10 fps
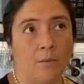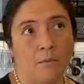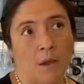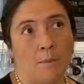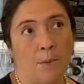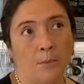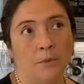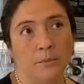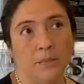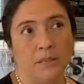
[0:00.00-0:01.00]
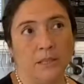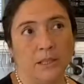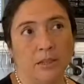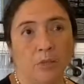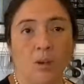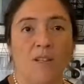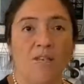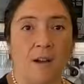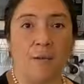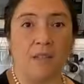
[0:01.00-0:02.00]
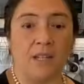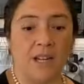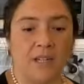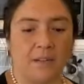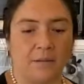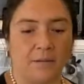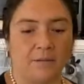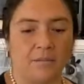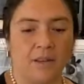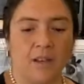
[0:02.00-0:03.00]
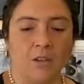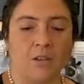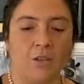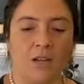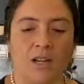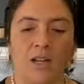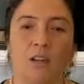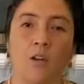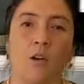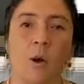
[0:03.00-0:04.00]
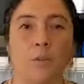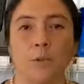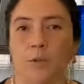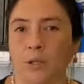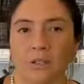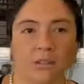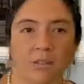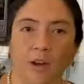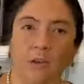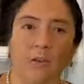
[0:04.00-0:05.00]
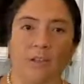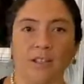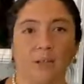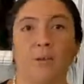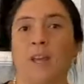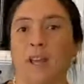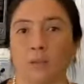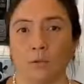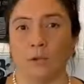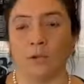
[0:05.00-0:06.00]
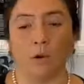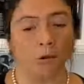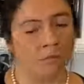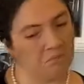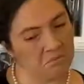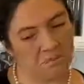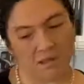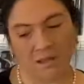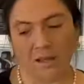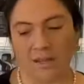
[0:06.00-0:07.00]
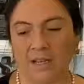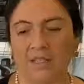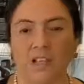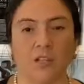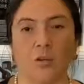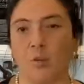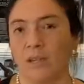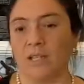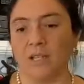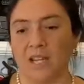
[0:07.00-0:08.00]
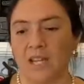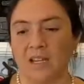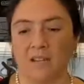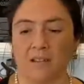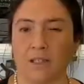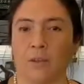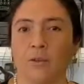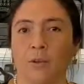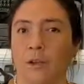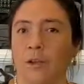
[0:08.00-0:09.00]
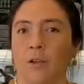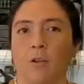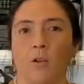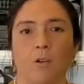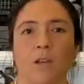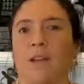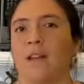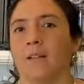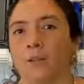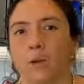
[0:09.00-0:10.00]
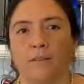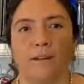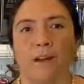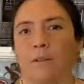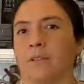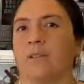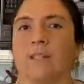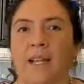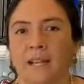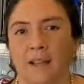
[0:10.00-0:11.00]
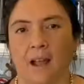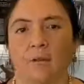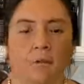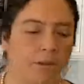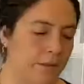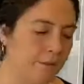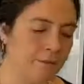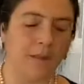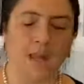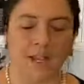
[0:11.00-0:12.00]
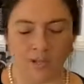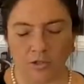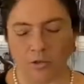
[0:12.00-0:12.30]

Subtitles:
approximately 12 hours later. You can let it go up to 24 hours. That's what I do at home. I touch it once a day instead of going at 12 hours and 8 hours. I just